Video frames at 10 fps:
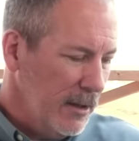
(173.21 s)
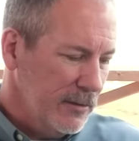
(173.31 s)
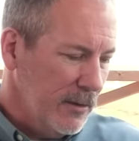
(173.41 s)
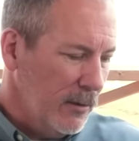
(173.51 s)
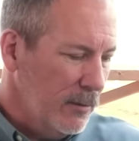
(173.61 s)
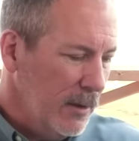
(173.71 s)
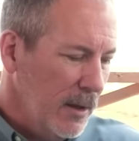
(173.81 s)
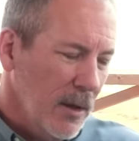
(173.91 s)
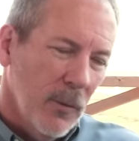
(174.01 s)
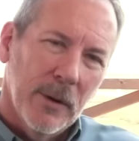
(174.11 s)
So
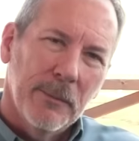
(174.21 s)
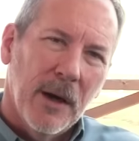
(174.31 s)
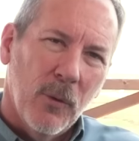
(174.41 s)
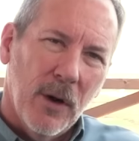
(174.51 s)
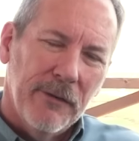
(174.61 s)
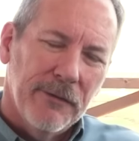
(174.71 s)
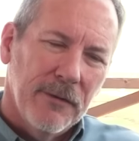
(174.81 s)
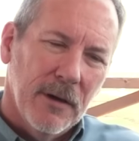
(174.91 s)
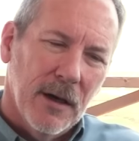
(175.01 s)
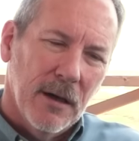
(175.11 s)
when my
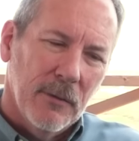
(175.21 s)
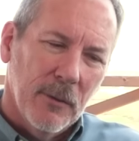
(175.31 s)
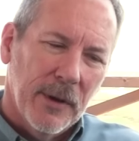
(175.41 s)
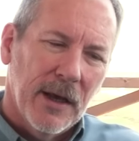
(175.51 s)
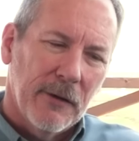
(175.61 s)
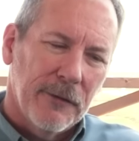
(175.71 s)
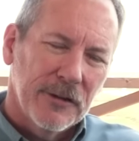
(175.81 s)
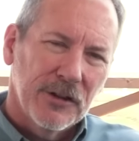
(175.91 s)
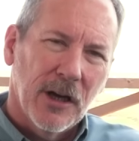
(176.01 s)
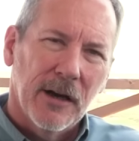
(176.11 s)
wife, when we had our
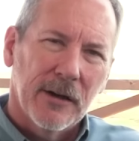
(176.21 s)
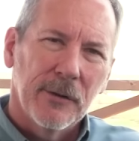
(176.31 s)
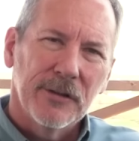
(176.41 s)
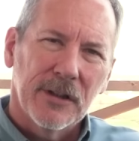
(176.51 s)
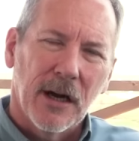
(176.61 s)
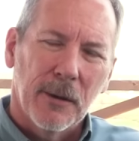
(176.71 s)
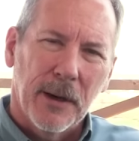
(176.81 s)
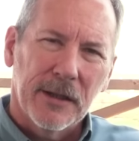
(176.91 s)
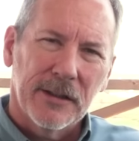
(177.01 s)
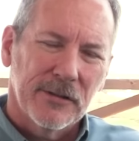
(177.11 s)
first child, I was in
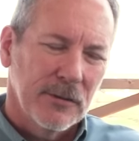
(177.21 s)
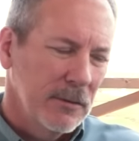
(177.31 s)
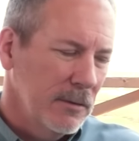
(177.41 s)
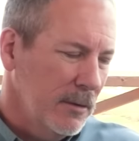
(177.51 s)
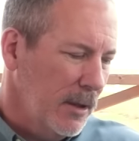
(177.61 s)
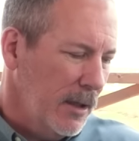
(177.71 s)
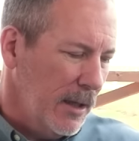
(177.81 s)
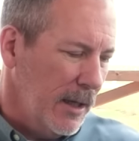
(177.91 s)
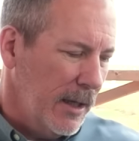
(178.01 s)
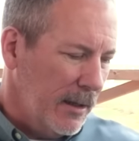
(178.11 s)
chiropractic school,
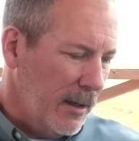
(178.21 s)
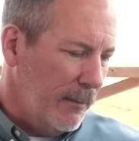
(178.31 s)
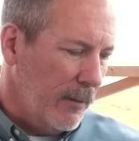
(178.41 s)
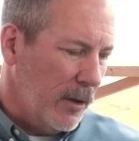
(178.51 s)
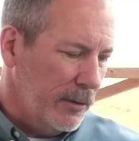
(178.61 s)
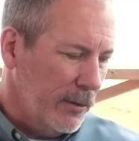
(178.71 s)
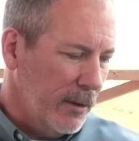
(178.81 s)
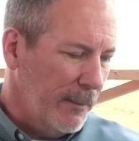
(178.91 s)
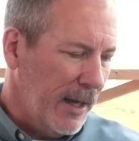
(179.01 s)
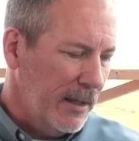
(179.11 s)
and our
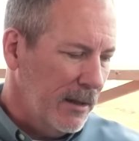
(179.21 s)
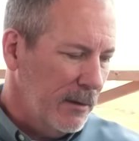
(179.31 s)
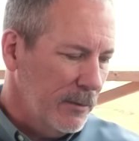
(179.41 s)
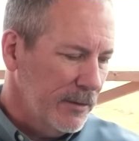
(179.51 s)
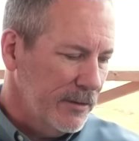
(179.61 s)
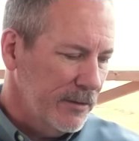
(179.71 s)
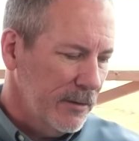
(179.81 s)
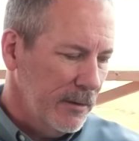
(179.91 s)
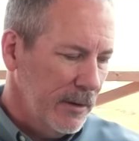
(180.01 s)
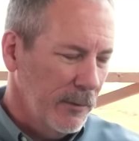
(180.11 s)
daughter Amanda was,
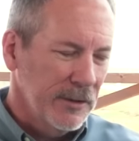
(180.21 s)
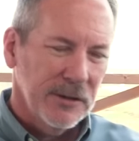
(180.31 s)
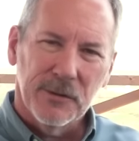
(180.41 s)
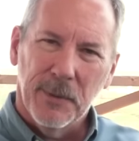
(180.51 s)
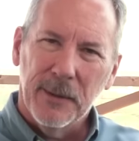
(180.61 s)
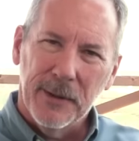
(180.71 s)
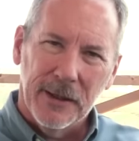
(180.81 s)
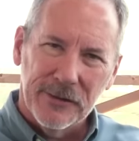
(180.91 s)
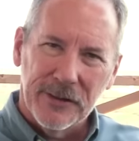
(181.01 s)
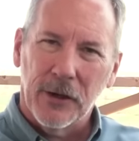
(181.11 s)
when she was a baby, I
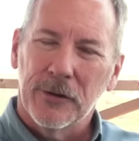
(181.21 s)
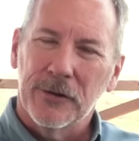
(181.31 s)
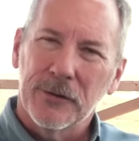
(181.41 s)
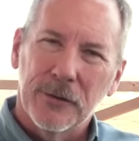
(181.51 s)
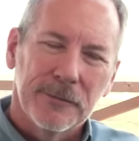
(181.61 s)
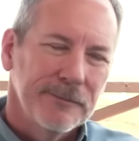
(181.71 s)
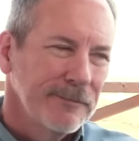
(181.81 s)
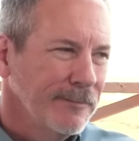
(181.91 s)
used to to school.